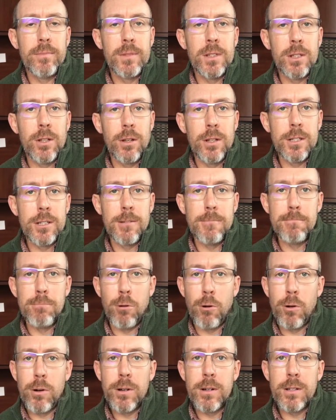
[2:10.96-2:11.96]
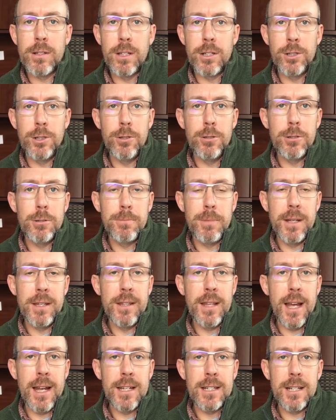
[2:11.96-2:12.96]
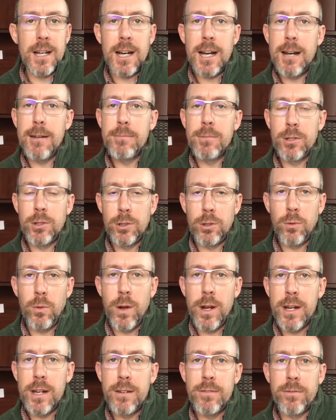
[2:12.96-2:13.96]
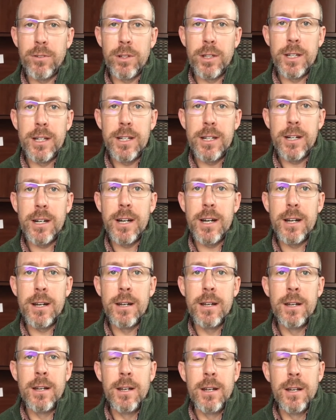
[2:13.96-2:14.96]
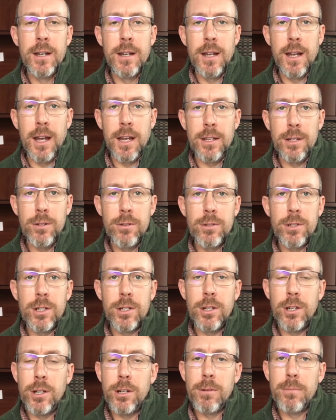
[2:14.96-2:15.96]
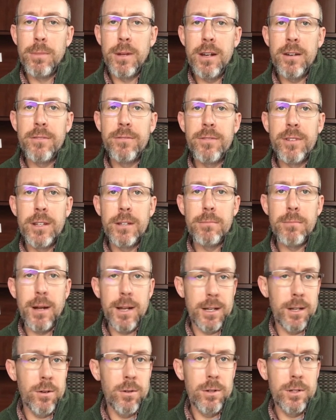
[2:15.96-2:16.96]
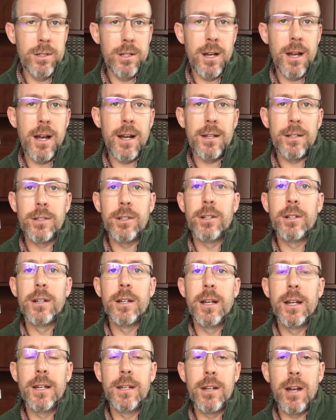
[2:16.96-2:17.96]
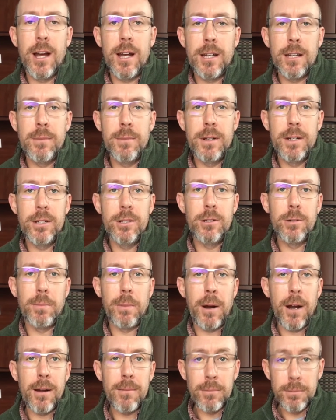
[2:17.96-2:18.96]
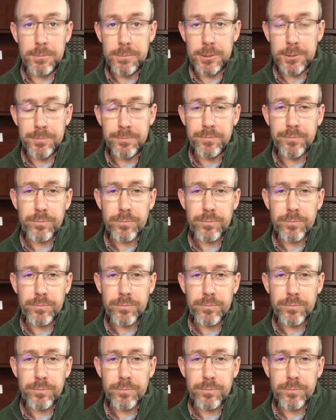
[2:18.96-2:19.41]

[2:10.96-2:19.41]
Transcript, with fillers: So it's important that you spend that time that you're waiting for the hearing and use it to your benefit by going to the doctor and documenting your problems.